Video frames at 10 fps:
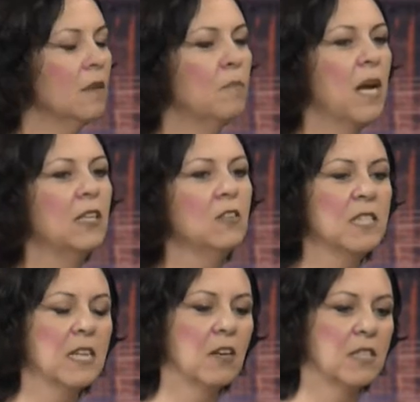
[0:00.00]
By
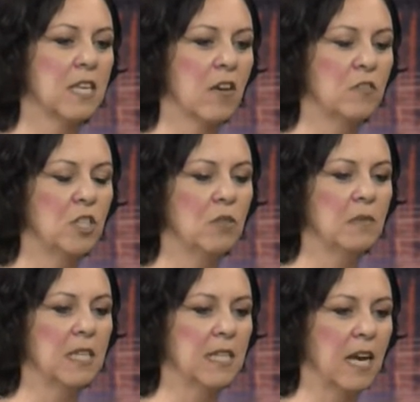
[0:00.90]
losing ourselves, do you
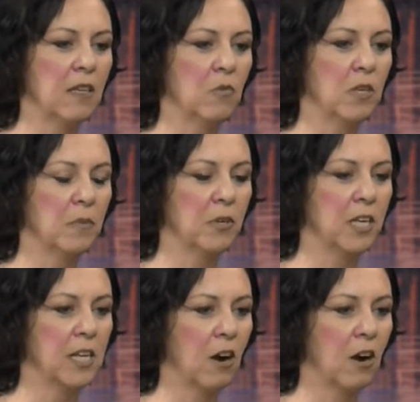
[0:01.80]
mean that we're putting